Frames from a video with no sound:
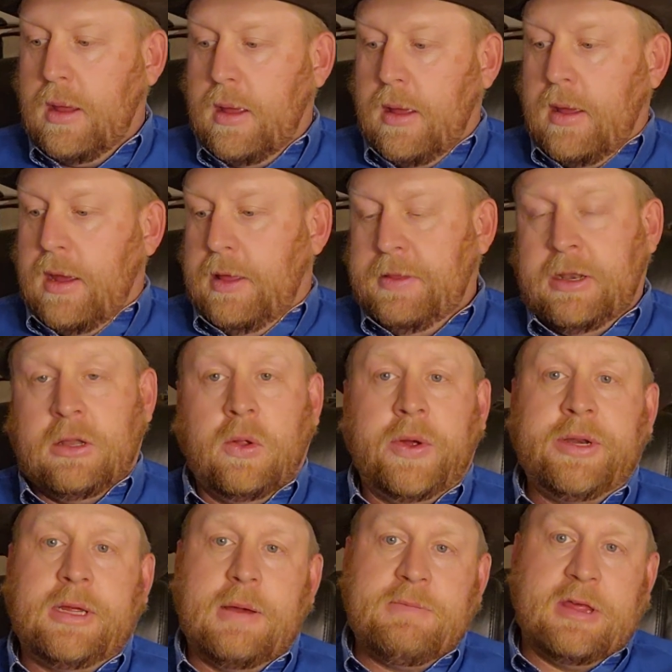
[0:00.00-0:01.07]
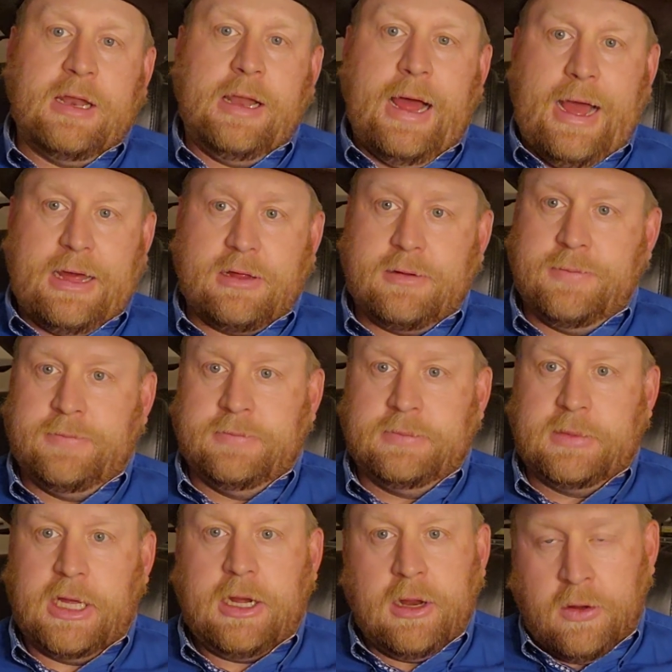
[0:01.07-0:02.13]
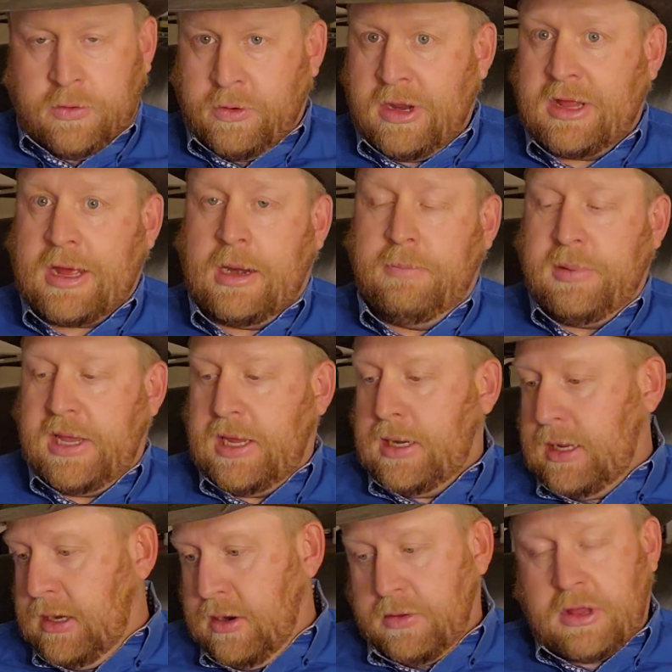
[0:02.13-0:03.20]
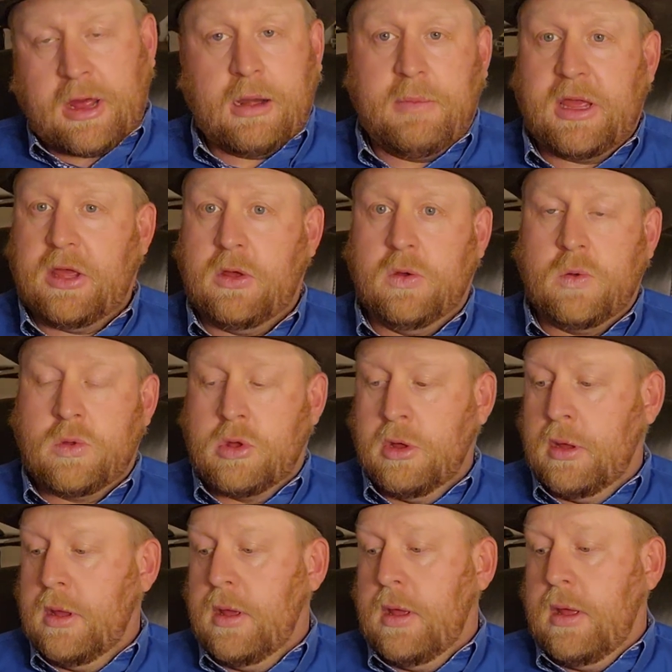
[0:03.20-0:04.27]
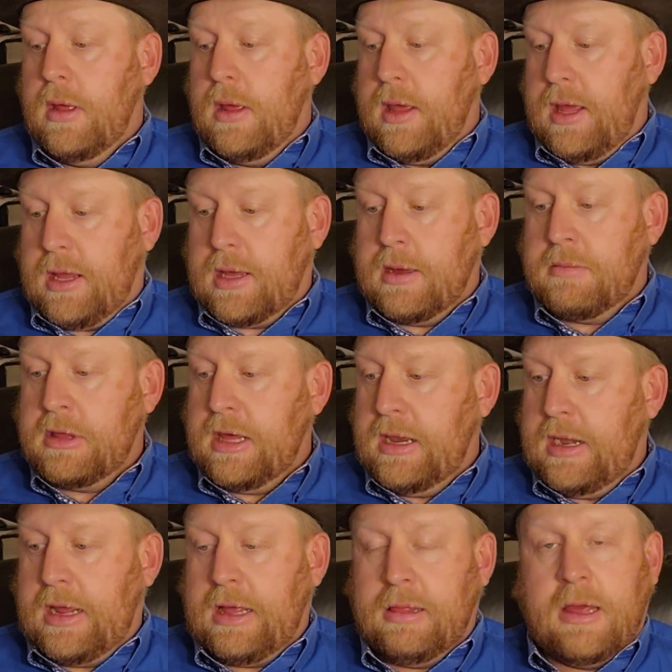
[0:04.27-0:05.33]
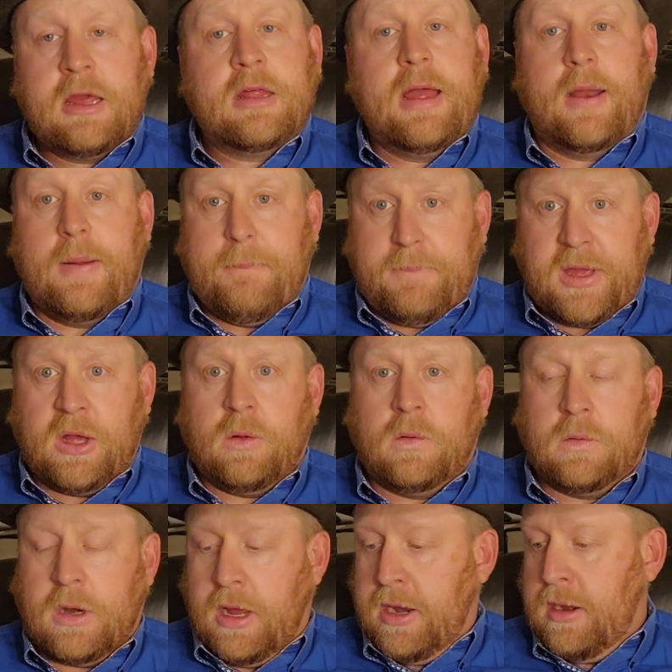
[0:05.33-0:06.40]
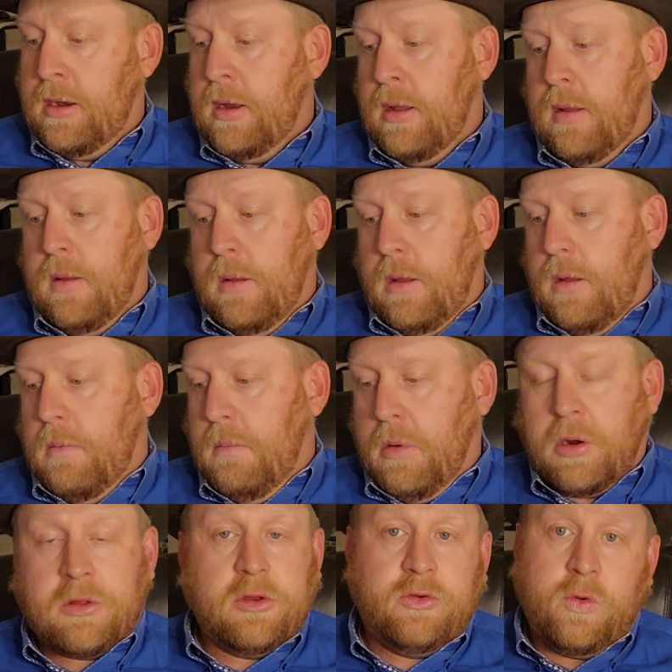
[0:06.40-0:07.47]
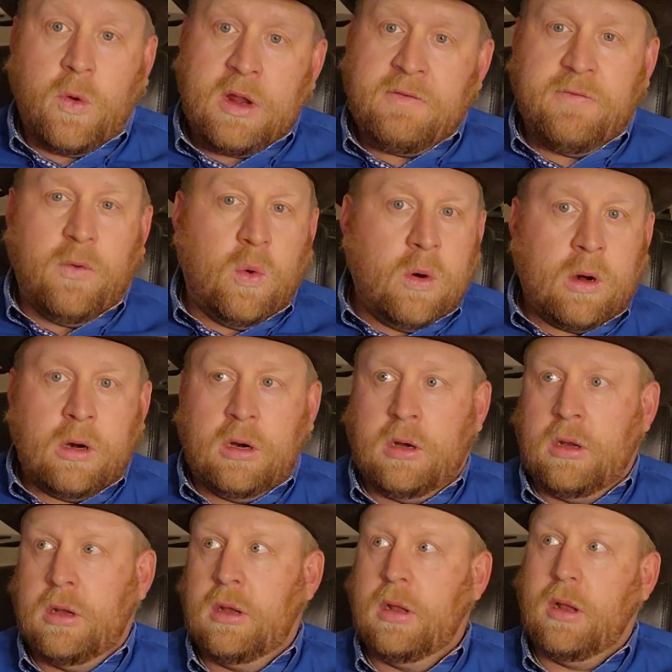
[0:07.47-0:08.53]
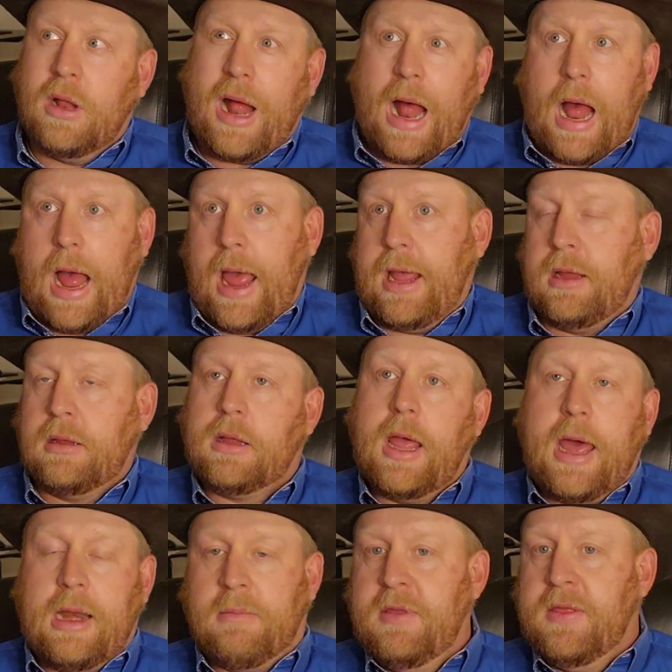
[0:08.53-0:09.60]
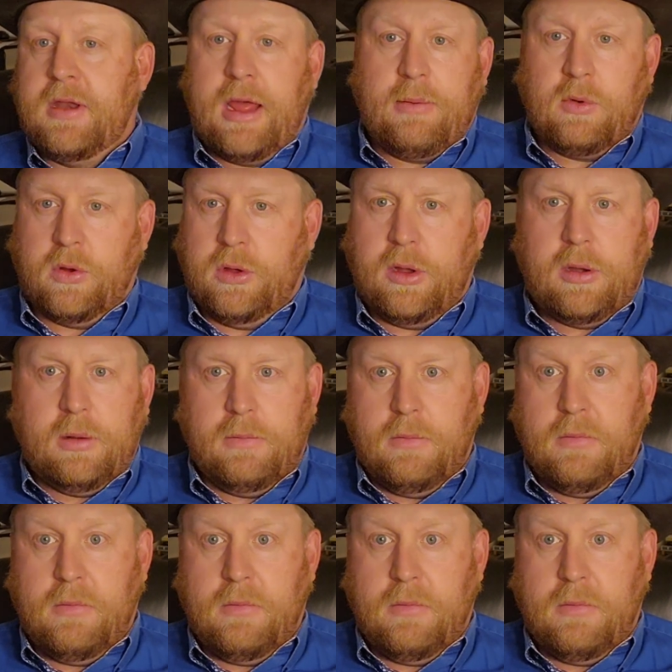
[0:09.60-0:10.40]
And then Lloyd comes in last. He knows what he's got to beat. He knows he's got to be huge. He comes in and he lays down a big old run. Marks a 24. I had him in the neighborhood.